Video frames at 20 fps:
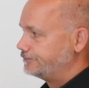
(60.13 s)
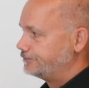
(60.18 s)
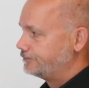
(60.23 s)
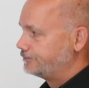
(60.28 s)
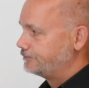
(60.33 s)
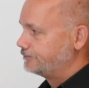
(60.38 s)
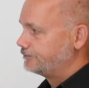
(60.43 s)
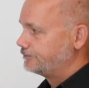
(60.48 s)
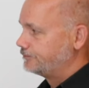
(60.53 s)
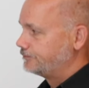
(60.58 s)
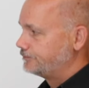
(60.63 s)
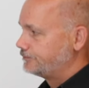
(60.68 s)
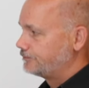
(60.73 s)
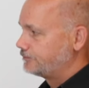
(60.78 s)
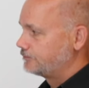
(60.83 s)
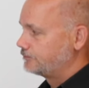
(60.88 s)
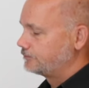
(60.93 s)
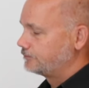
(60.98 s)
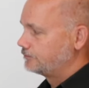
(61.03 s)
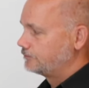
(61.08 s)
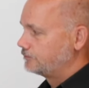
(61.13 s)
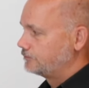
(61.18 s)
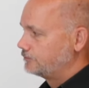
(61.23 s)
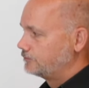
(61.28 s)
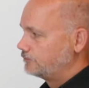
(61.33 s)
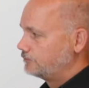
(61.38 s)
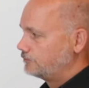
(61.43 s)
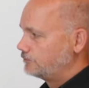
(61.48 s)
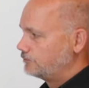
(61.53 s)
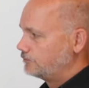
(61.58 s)

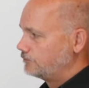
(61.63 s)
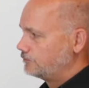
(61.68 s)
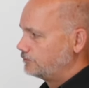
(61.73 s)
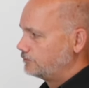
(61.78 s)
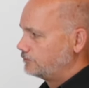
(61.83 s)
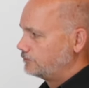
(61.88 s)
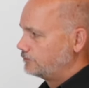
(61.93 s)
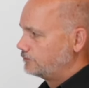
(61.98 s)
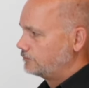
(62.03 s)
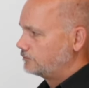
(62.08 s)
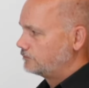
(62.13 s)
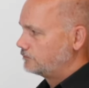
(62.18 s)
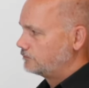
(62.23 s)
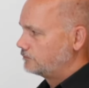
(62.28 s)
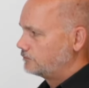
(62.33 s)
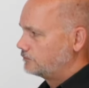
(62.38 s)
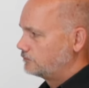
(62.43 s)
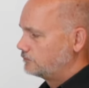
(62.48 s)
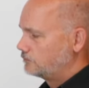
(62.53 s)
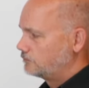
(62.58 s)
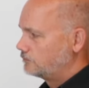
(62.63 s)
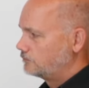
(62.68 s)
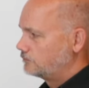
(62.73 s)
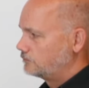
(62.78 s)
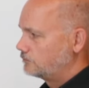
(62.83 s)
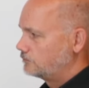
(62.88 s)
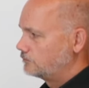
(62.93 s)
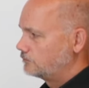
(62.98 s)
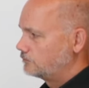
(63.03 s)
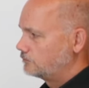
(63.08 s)

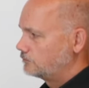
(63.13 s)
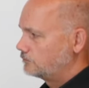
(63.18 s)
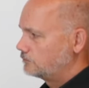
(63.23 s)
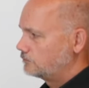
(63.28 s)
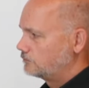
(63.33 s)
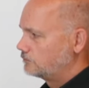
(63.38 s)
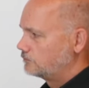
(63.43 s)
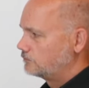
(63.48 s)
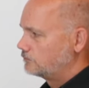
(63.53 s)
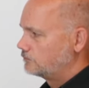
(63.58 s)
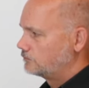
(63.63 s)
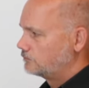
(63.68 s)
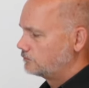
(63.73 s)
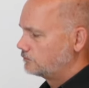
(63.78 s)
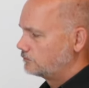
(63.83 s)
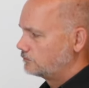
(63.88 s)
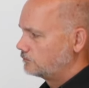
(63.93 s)
This person isn't speaking.